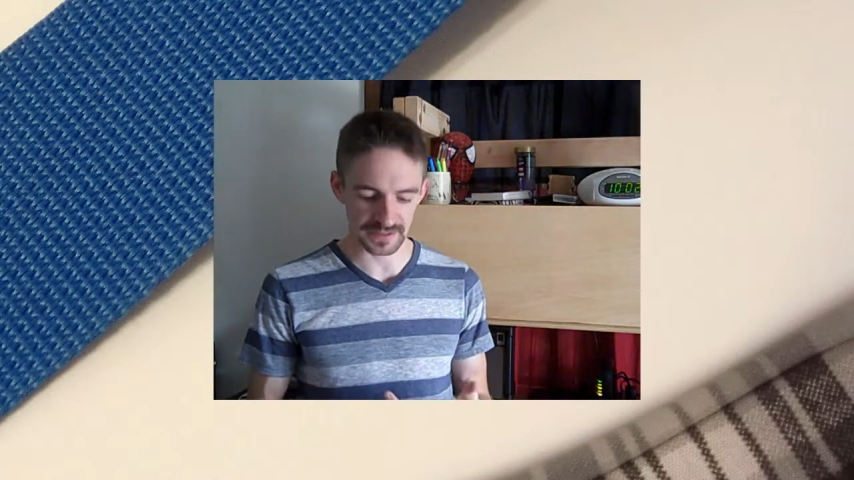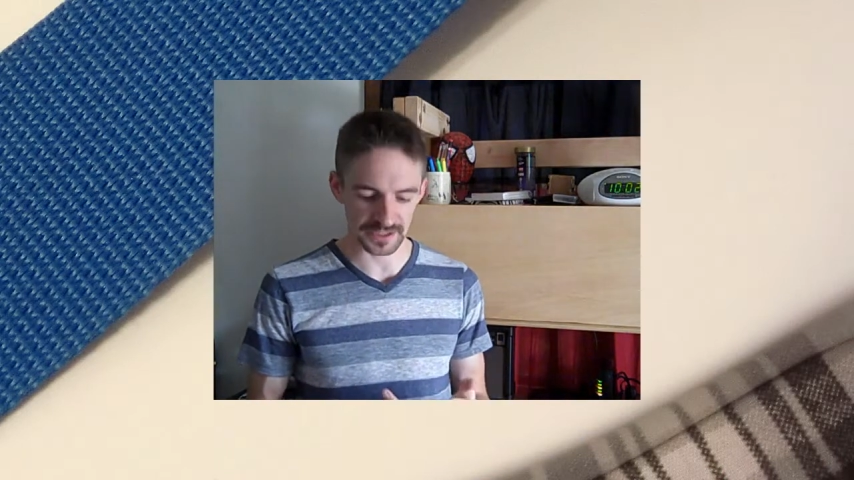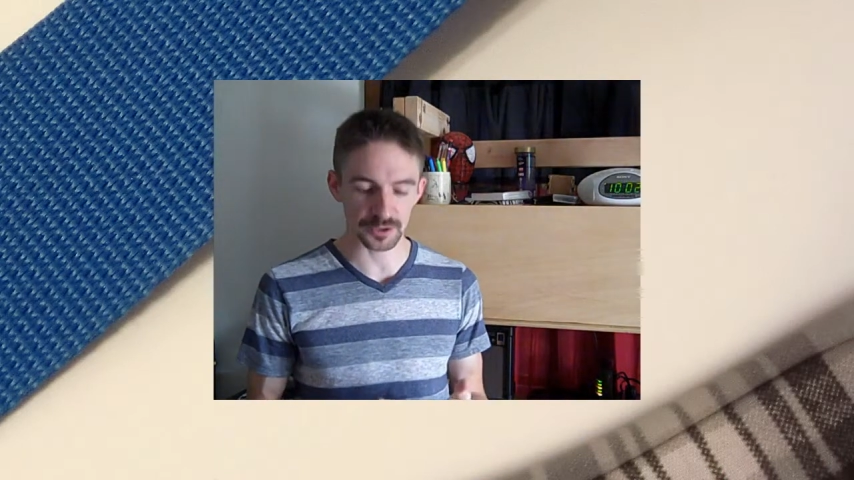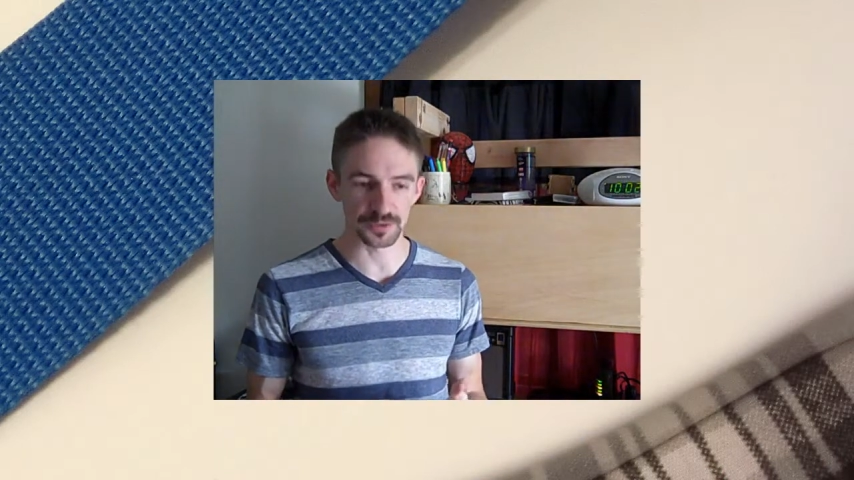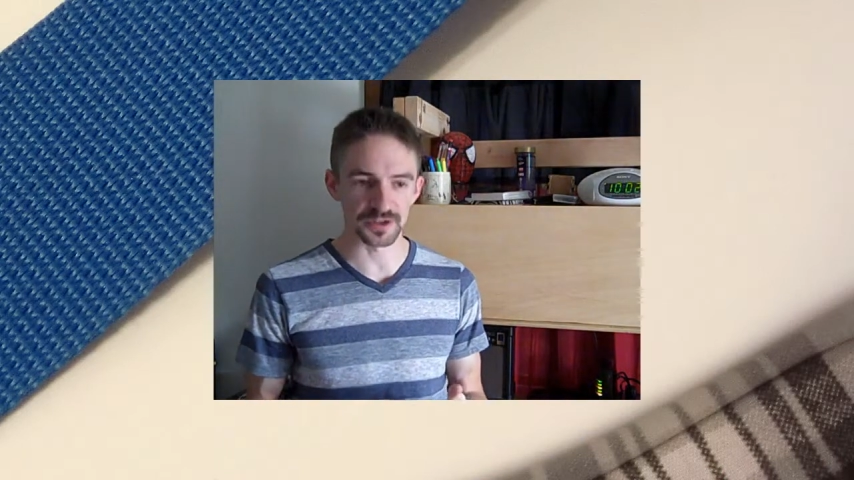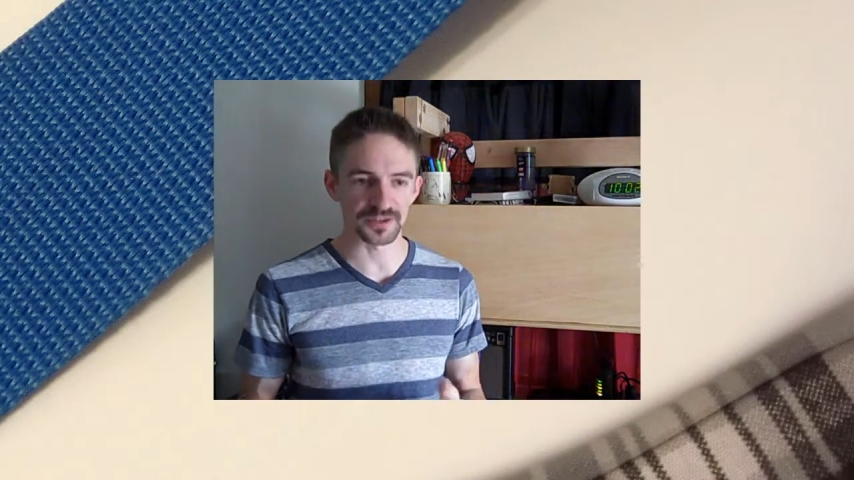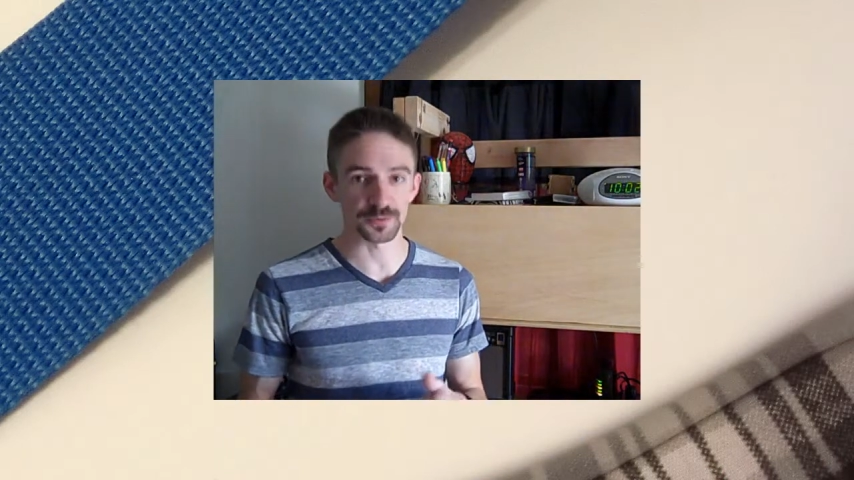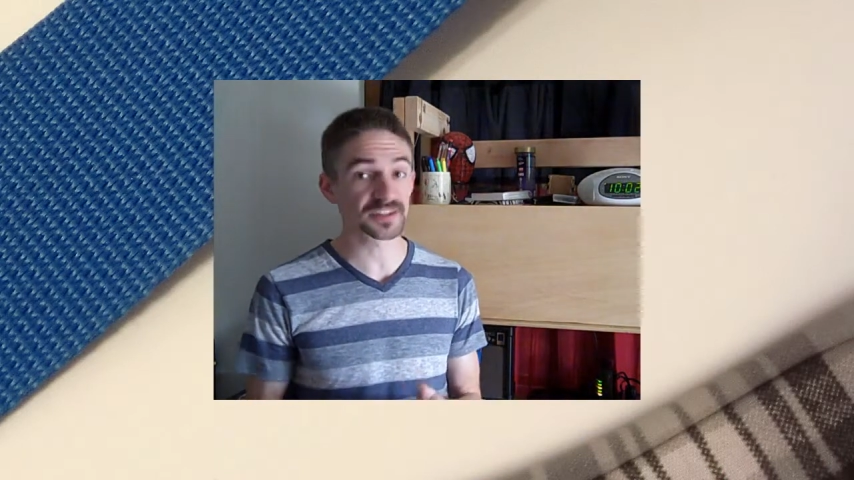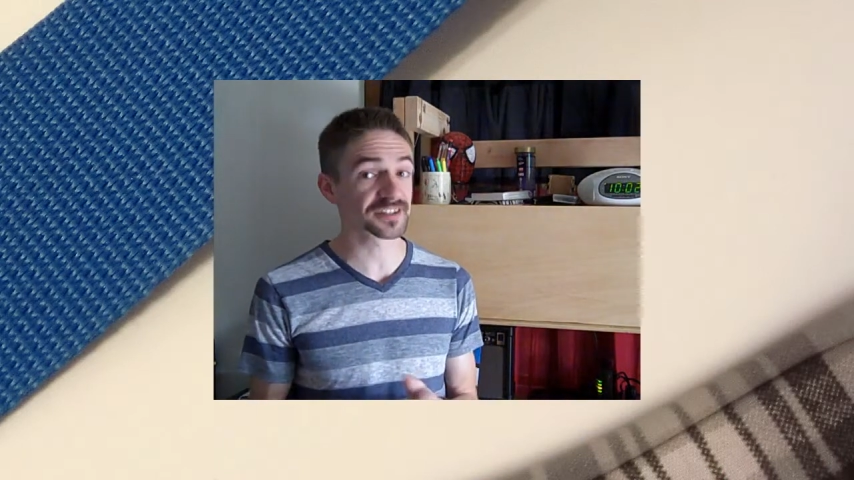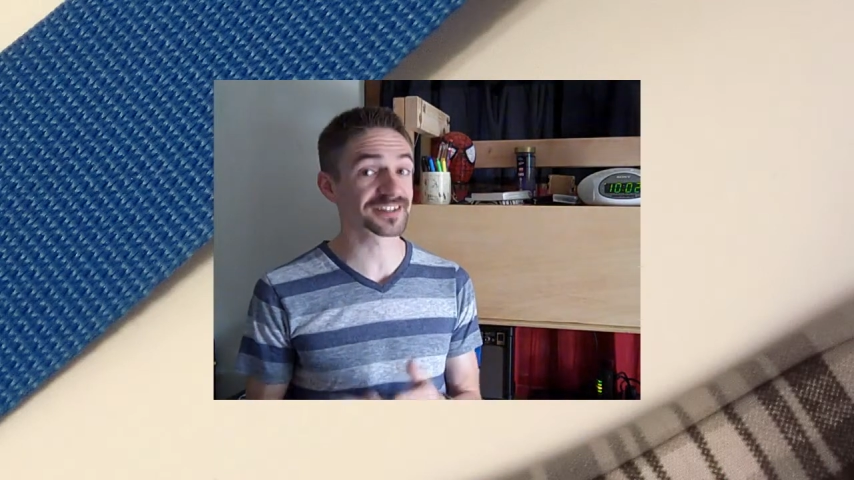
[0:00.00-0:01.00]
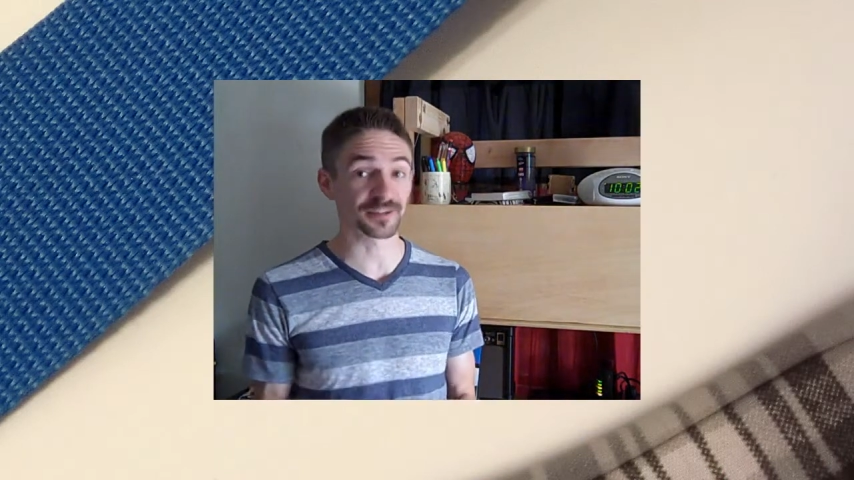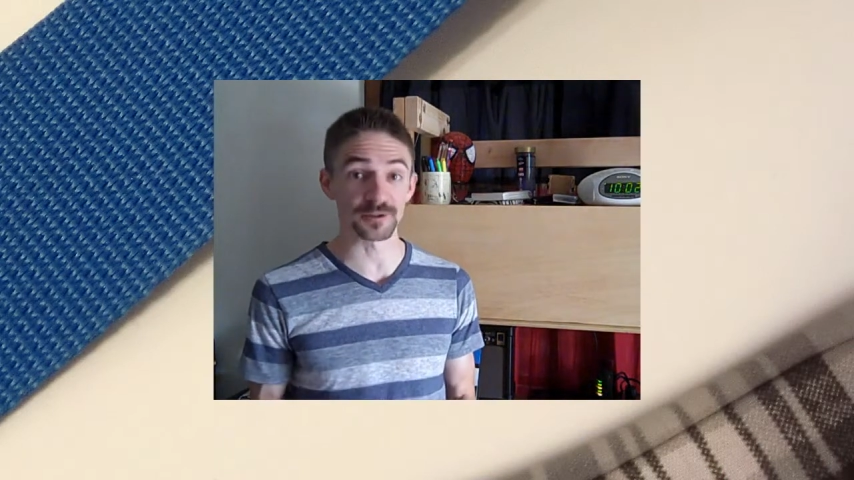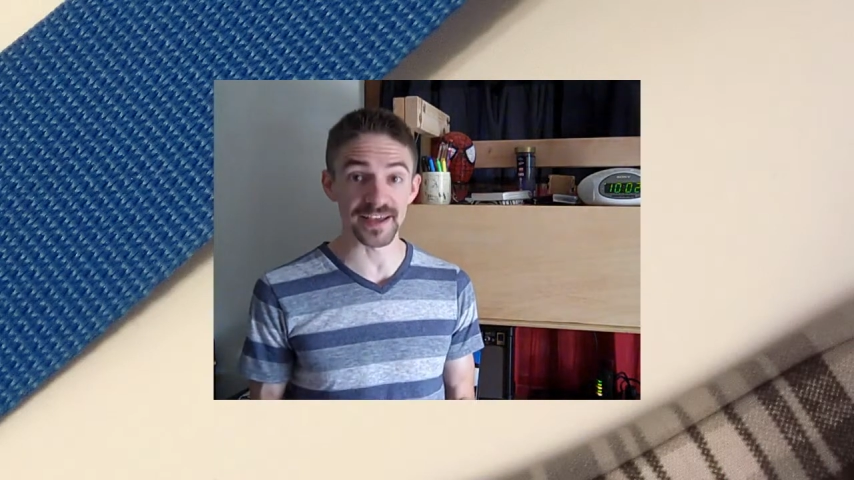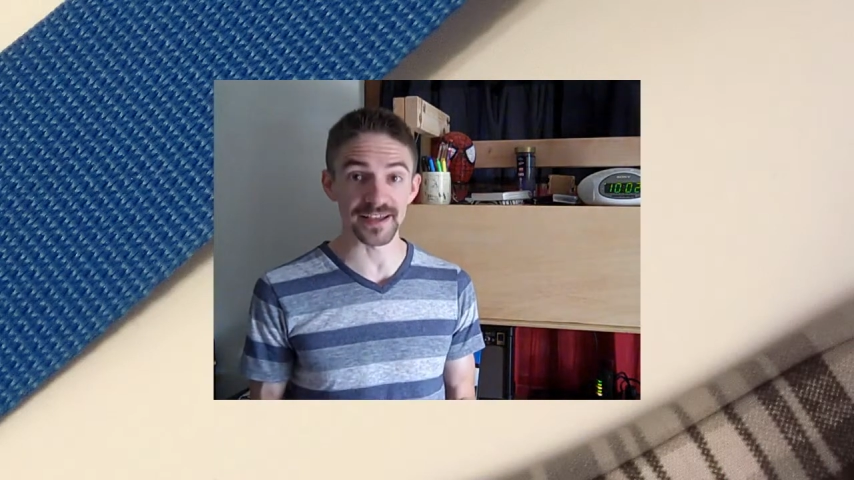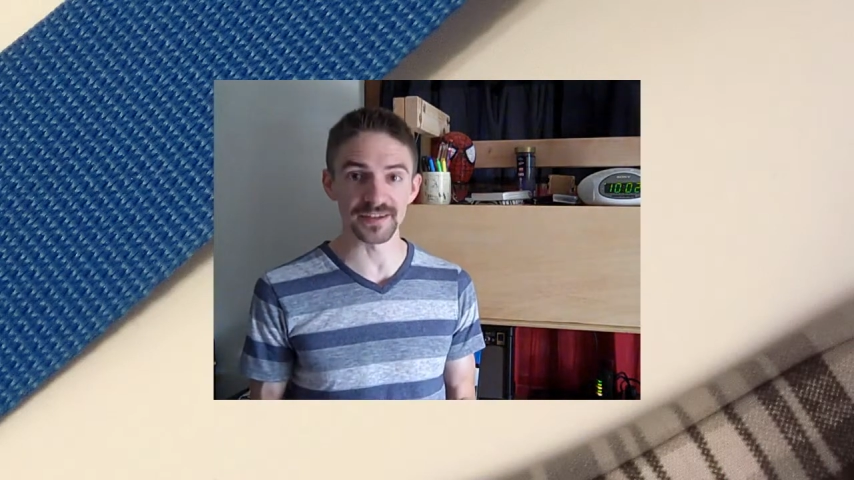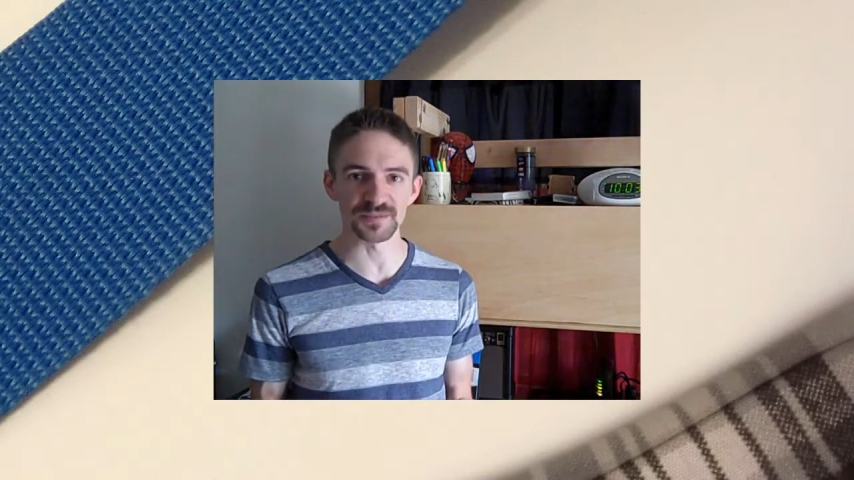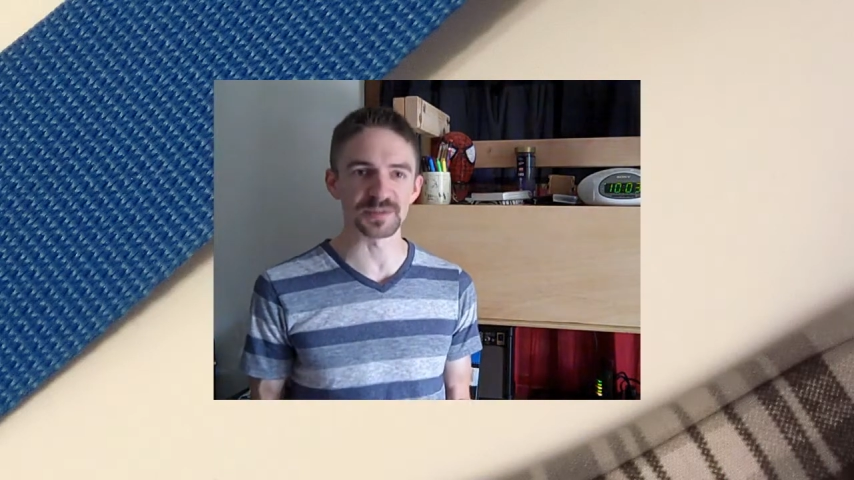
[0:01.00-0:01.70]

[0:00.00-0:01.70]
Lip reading: including, the reason it's delayed is